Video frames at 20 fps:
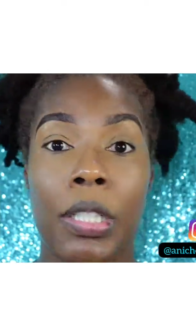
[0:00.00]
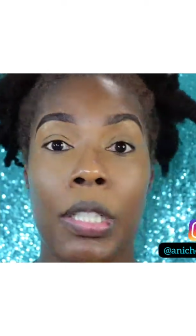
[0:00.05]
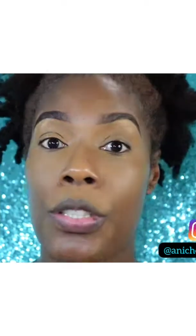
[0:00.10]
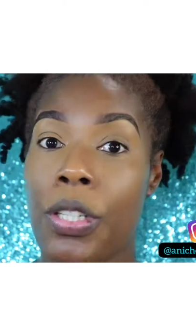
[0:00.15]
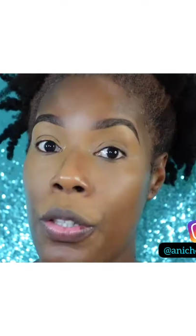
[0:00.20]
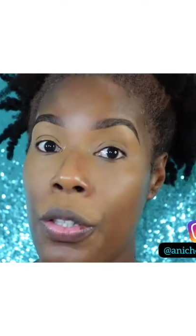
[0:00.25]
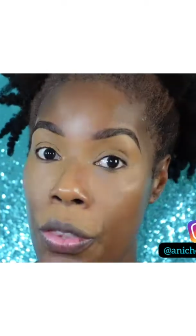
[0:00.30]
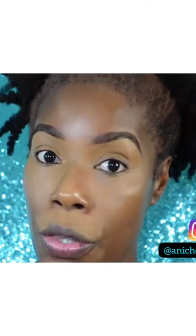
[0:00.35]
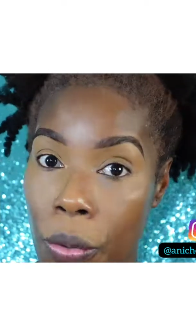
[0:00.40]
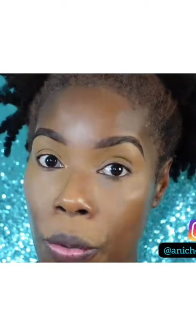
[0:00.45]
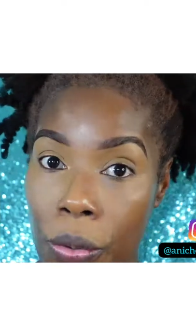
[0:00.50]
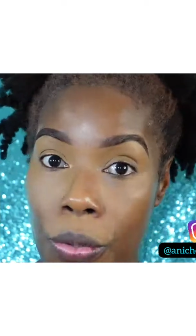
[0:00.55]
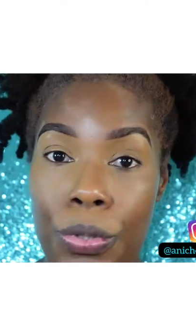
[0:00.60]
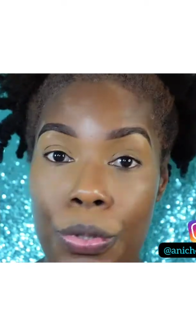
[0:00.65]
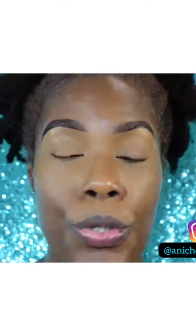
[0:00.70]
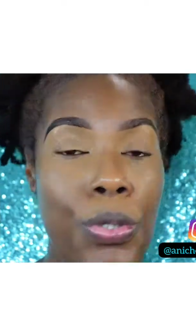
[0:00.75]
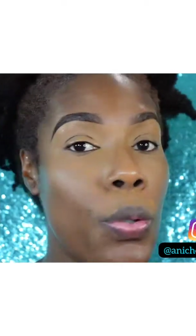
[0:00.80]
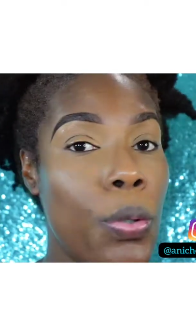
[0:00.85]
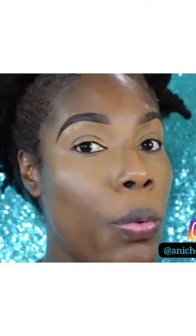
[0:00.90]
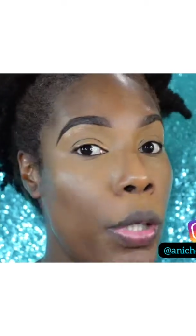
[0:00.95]
to
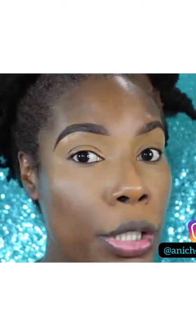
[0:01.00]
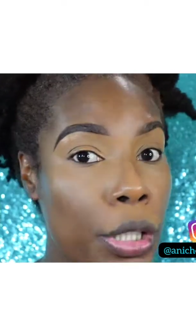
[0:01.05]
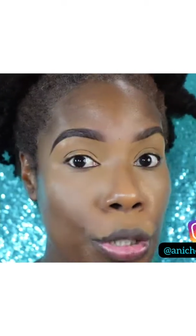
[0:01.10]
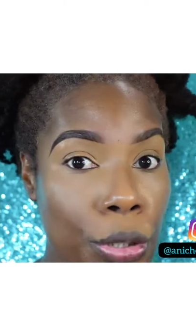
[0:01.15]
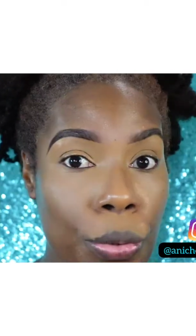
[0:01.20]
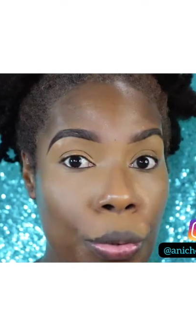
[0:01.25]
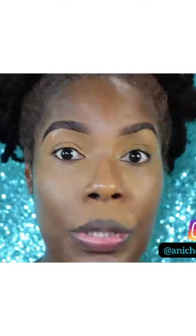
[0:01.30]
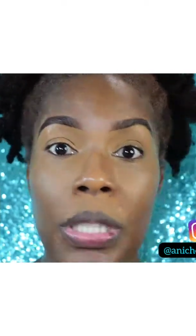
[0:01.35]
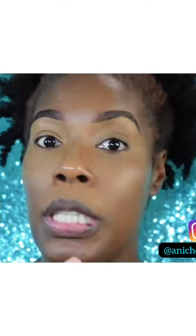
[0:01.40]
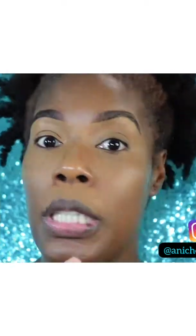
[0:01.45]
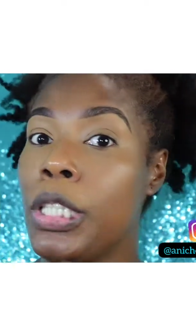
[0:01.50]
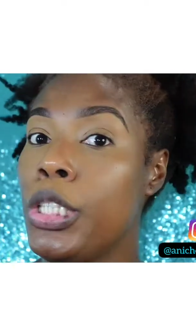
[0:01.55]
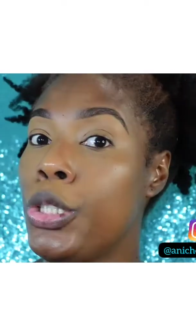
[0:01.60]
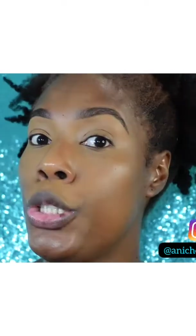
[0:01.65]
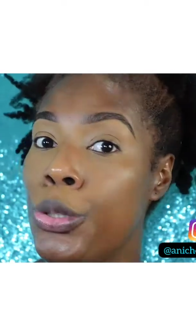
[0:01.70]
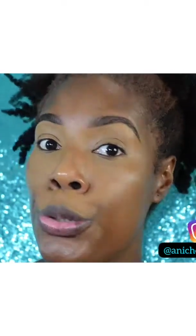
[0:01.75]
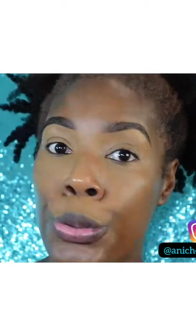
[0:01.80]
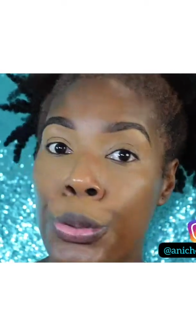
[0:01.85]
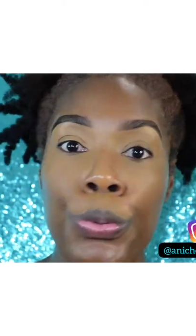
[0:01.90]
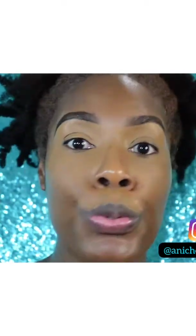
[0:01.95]
those who want to do their little
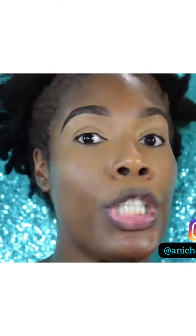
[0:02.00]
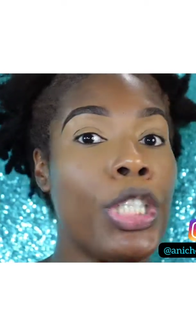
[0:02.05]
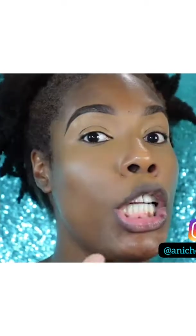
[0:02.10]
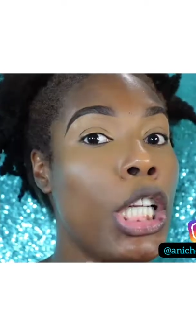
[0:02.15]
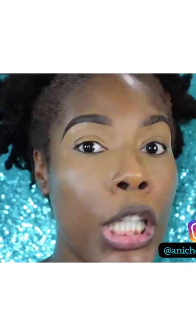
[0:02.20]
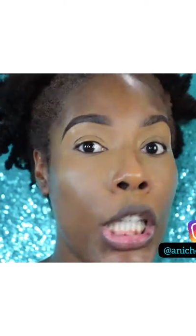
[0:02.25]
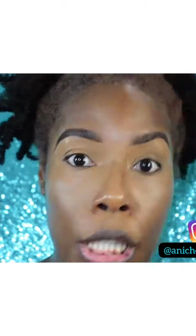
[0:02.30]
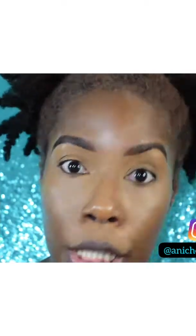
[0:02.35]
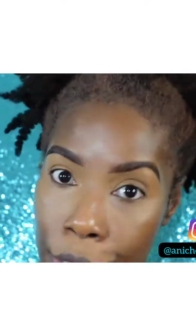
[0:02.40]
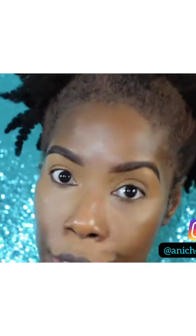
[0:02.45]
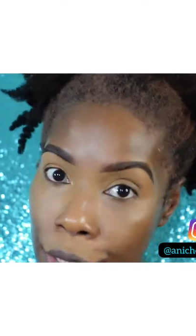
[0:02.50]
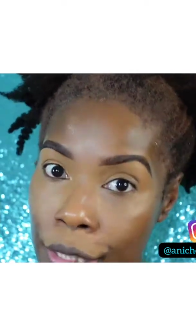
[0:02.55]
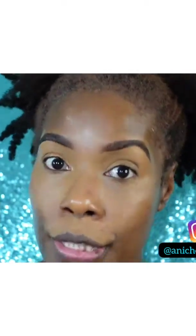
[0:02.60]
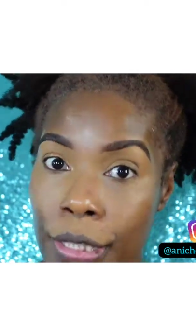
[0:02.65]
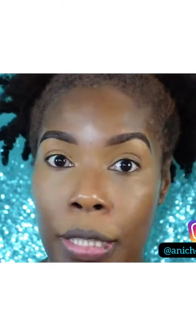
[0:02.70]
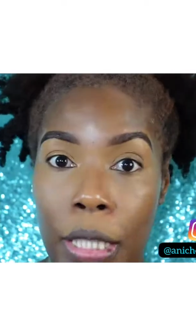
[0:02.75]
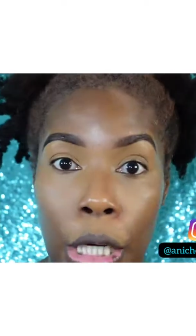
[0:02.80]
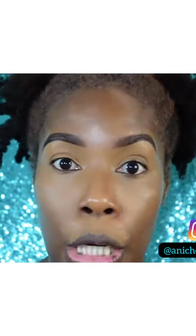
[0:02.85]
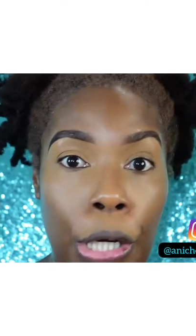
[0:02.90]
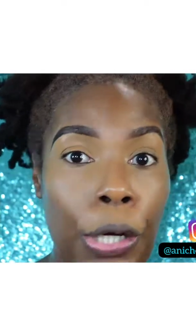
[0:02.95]
nude looks
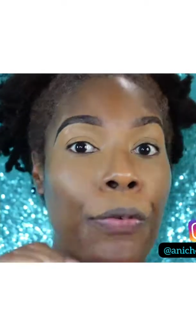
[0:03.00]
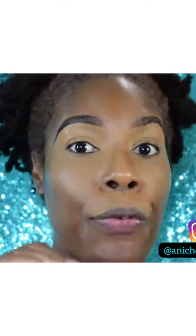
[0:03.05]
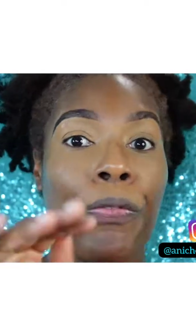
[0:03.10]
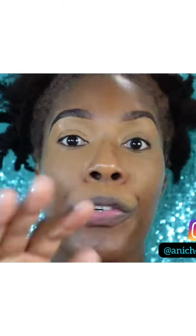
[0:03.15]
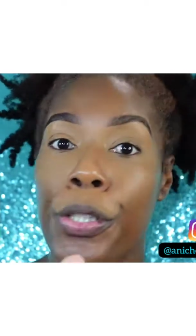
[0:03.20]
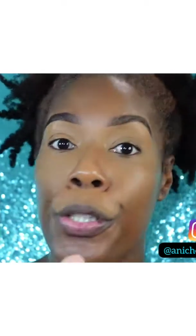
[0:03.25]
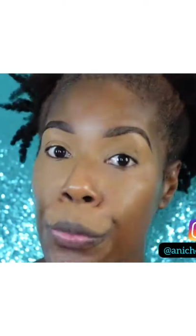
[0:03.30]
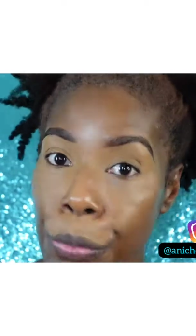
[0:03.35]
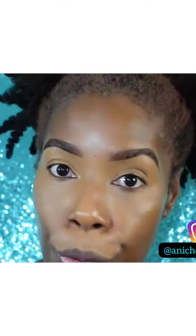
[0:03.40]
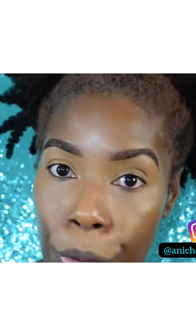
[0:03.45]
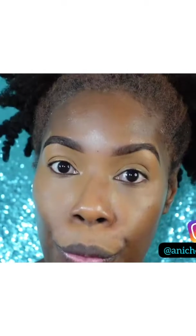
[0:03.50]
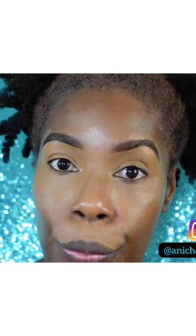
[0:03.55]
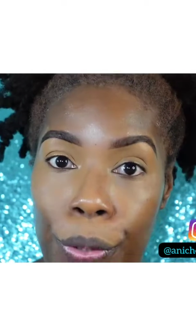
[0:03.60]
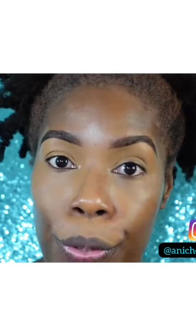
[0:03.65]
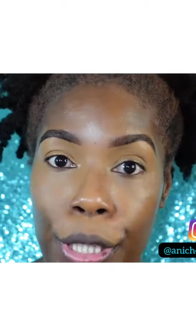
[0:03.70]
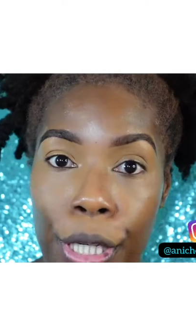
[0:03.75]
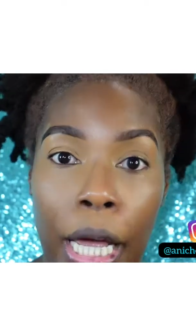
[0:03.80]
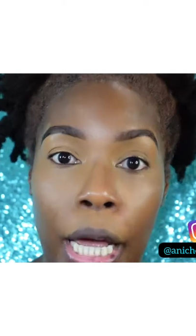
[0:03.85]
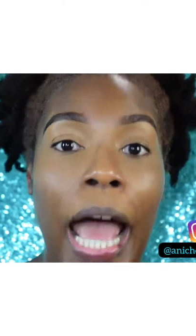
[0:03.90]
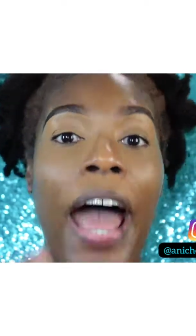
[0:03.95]
for the
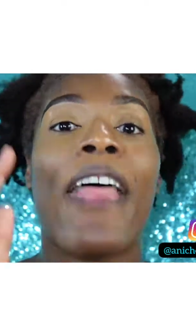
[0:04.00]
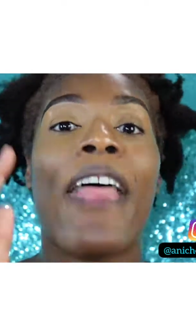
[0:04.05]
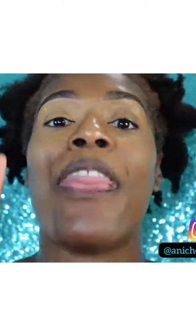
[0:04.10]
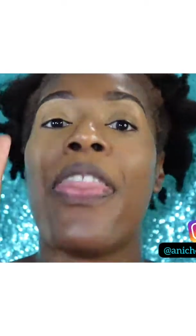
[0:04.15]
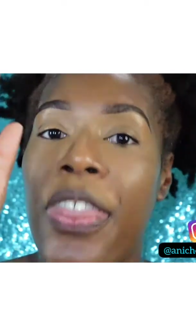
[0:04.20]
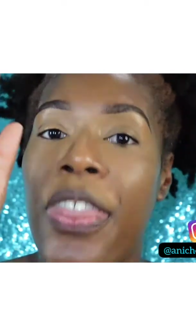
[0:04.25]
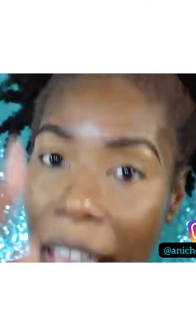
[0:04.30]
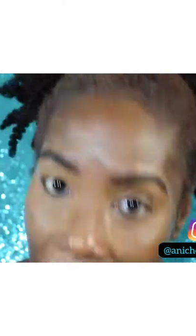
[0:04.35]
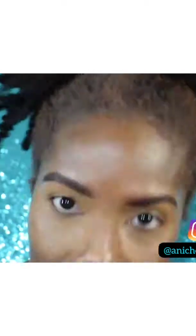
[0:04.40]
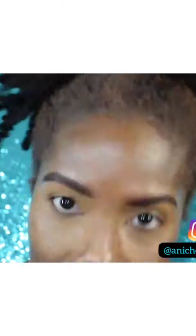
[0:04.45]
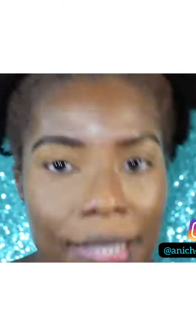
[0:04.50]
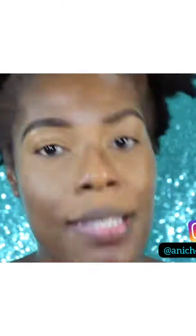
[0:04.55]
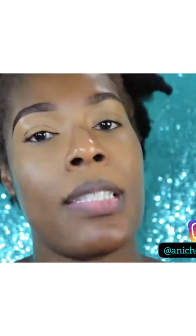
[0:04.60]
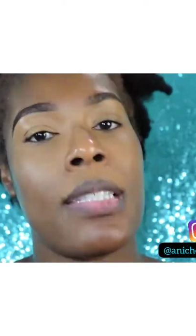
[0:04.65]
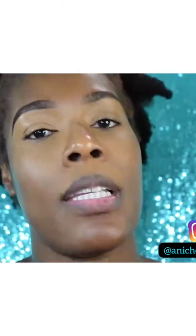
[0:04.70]
road. That's